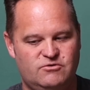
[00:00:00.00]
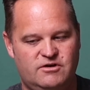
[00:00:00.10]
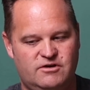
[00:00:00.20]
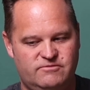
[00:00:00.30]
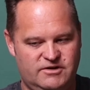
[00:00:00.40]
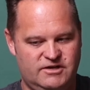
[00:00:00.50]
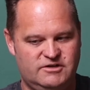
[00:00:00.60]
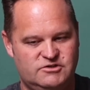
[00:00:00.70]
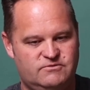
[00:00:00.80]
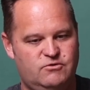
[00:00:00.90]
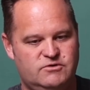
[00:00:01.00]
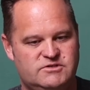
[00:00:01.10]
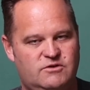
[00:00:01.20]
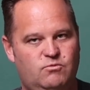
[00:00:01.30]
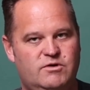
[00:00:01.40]
turned off, and I can just
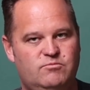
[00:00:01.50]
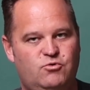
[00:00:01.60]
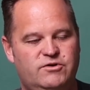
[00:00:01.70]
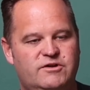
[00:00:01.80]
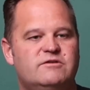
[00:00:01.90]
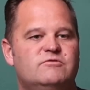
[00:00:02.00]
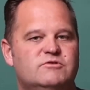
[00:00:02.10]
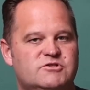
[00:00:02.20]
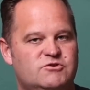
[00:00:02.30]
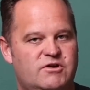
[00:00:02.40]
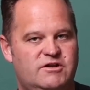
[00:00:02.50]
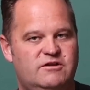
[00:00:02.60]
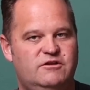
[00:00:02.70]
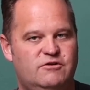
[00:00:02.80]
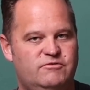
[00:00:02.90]
focus on one point, which is
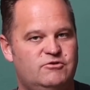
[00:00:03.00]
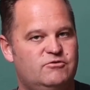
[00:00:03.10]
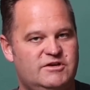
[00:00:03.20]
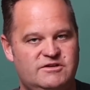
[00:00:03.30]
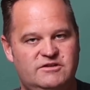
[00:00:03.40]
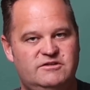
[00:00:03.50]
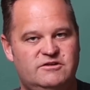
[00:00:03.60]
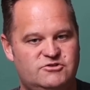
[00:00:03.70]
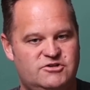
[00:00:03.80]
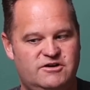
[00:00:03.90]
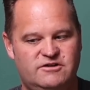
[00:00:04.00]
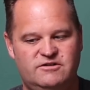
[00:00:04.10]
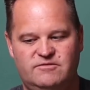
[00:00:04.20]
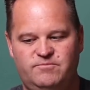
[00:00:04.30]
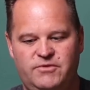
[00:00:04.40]
great, you know, if you're doing a detail
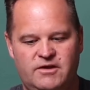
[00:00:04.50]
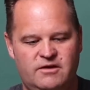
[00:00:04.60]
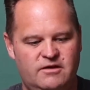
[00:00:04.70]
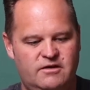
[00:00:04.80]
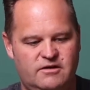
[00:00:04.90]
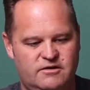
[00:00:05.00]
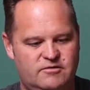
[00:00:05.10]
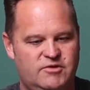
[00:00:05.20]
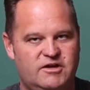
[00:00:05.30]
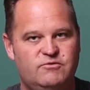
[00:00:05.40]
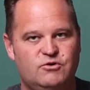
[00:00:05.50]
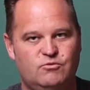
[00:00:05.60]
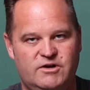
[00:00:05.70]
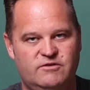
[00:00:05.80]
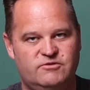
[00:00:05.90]
shot, like if you're
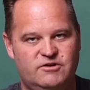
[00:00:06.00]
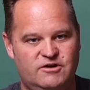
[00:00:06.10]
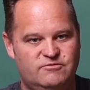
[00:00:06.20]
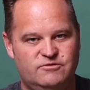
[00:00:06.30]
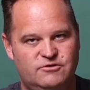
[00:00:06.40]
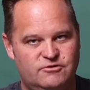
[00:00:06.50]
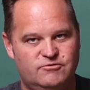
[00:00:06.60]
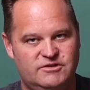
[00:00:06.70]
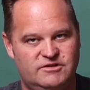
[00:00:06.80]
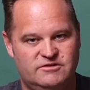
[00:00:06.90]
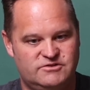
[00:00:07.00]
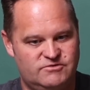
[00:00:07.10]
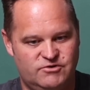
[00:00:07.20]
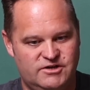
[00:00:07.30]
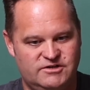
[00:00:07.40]
a wedding photographer and you're doing details
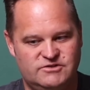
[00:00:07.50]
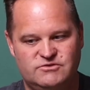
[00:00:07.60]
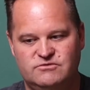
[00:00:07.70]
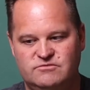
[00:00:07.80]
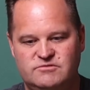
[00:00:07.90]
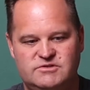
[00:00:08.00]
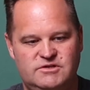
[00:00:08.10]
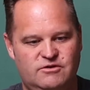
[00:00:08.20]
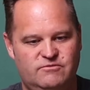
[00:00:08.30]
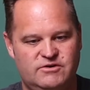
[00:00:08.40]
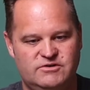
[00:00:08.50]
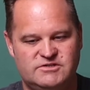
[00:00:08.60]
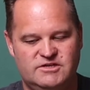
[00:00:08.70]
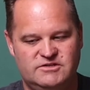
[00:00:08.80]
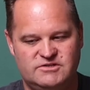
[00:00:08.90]
of rings or, you know,
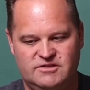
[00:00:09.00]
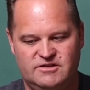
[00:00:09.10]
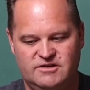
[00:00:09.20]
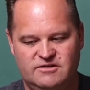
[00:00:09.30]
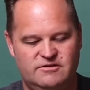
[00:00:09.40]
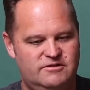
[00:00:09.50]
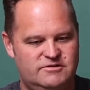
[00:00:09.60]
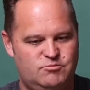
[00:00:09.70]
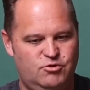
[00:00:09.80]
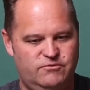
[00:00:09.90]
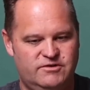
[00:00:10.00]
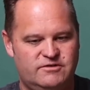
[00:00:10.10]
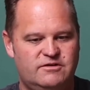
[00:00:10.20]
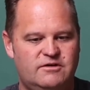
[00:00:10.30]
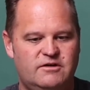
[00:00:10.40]
various things like that, it's
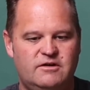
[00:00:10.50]
perfect.